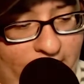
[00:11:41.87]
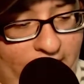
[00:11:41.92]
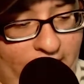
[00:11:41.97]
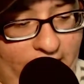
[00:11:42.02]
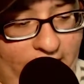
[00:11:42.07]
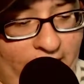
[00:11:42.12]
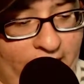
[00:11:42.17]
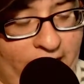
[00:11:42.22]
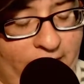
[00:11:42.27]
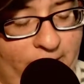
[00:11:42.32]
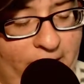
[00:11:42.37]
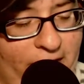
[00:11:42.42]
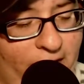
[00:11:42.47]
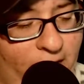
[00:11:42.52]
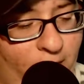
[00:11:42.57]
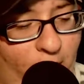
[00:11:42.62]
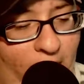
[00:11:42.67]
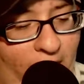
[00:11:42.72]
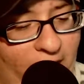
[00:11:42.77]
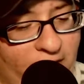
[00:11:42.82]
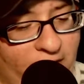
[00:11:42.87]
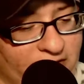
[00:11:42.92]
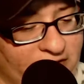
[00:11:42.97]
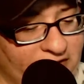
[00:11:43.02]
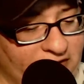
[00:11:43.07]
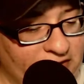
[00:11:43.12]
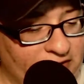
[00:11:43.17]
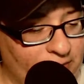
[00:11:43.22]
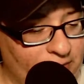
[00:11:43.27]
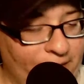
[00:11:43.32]
it had been a while
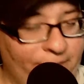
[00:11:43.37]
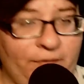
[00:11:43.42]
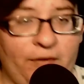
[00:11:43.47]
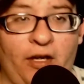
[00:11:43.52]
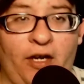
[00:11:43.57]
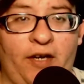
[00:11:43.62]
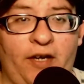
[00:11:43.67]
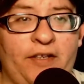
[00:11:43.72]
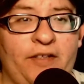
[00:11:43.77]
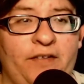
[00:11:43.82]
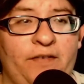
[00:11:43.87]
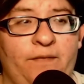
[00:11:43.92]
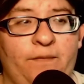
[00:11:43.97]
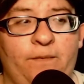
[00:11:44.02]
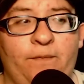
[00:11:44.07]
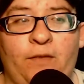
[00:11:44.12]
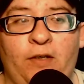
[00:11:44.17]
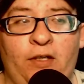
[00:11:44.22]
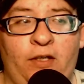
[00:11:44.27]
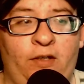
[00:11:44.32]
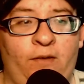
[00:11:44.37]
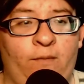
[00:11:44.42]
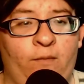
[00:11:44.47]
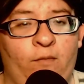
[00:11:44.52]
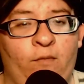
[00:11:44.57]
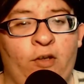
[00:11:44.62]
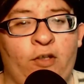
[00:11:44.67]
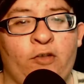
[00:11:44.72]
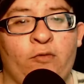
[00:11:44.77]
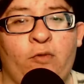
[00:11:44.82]
since we've gotten
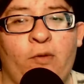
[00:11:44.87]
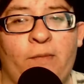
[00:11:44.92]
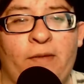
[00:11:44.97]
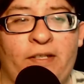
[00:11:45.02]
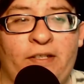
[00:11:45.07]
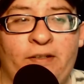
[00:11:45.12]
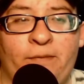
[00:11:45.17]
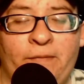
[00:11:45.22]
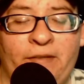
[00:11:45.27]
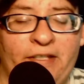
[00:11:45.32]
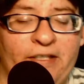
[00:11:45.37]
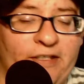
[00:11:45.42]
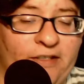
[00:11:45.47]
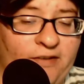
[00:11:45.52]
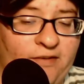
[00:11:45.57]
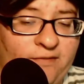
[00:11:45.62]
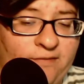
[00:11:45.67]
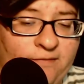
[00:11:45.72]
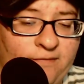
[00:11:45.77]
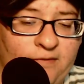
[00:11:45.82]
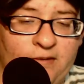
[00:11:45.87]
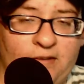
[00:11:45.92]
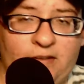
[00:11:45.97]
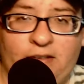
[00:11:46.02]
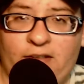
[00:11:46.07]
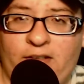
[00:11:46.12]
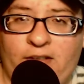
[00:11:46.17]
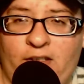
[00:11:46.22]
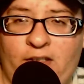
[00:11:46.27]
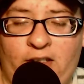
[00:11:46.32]
um, Wonder Woman in the media.
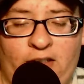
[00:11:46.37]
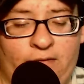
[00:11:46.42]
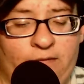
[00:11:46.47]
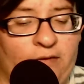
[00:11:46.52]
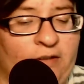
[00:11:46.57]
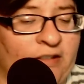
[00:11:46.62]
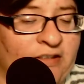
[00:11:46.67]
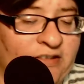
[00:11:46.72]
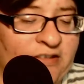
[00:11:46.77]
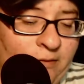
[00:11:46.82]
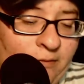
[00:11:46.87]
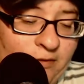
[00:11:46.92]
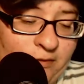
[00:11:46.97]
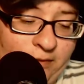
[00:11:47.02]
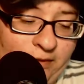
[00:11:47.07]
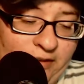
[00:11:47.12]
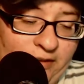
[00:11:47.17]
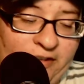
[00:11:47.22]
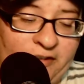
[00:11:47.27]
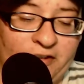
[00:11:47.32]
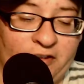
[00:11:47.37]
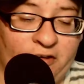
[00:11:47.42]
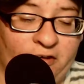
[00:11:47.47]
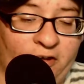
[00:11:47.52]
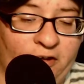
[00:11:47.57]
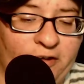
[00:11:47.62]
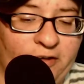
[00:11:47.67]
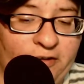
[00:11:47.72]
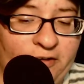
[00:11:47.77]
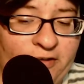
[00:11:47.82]
Um, the last time was with Lynda
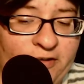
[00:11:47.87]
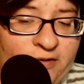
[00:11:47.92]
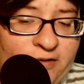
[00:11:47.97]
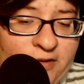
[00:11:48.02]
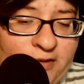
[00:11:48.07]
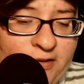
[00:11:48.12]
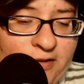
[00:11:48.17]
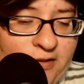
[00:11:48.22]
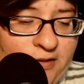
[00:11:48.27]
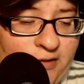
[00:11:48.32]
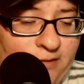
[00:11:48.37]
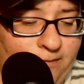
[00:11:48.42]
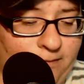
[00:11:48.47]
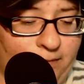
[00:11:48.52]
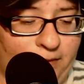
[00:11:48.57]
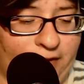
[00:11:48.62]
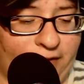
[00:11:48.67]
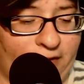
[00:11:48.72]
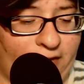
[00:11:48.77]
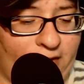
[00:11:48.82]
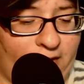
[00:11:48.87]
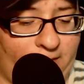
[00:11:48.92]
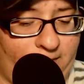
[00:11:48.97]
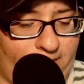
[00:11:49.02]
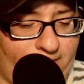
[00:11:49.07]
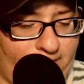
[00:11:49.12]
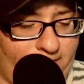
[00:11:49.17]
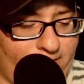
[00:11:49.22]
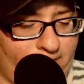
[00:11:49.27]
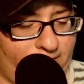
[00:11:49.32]
Carter, but
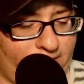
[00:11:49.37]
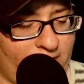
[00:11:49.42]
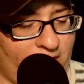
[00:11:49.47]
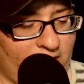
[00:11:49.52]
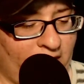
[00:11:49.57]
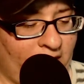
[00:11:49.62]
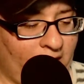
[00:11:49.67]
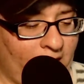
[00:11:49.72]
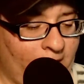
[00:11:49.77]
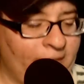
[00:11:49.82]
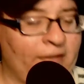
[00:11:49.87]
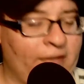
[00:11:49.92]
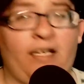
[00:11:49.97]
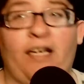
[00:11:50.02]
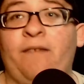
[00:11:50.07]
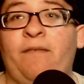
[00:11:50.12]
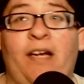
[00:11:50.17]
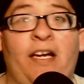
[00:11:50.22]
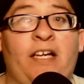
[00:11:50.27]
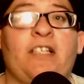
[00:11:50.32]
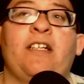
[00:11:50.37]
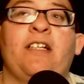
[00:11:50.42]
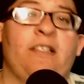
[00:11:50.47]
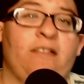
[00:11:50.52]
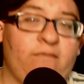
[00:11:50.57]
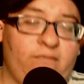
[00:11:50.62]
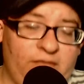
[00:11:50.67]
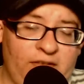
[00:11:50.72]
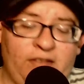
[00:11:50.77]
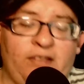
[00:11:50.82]
um, li- I mean live ac-
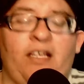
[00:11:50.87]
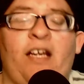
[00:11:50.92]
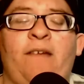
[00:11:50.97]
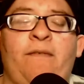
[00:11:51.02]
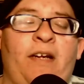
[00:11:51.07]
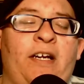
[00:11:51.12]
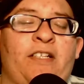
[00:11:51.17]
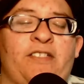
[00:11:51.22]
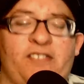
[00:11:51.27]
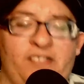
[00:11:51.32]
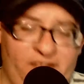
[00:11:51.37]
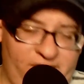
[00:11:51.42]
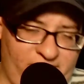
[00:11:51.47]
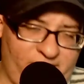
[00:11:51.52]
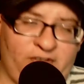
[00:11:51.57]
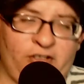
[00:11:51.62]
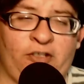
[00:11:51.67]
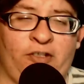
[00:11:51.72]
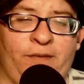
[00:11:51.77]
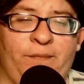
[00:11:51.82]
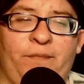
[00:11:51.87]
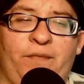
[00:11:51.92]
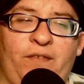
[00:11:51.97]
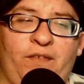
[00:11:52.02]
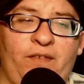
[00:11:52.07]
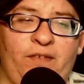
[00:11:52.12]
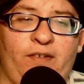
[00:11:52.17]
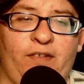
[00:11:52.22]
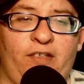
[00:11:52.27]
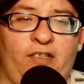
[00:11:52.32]
uh, in live action
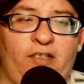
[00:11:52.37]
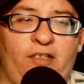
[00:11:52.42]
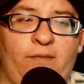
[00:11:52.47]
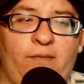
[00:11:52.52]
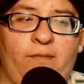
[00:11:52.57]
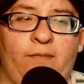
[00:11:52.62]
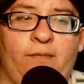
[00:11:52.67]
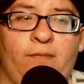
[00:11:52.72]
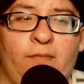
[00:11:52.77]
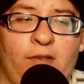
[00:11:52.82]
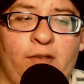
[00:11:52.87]
terms. Um,